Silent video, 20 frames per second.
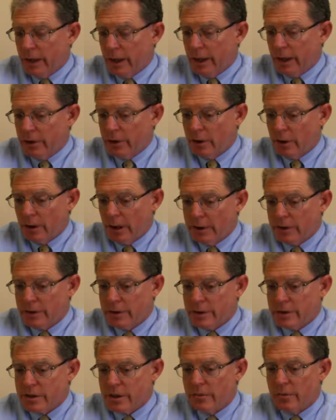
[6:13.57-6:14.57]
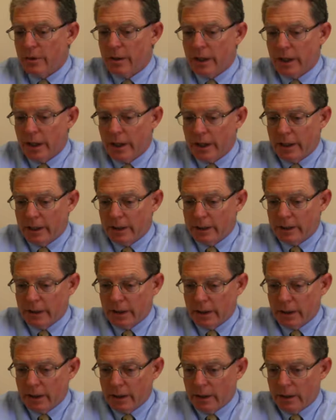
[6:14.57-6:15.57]
and your lender to see if we can get it
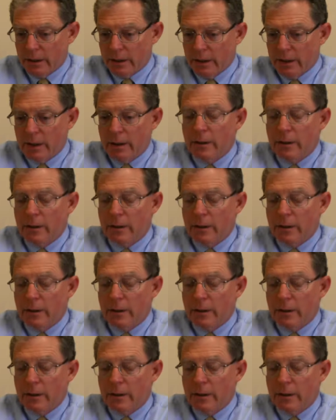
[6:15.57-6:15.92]
uh,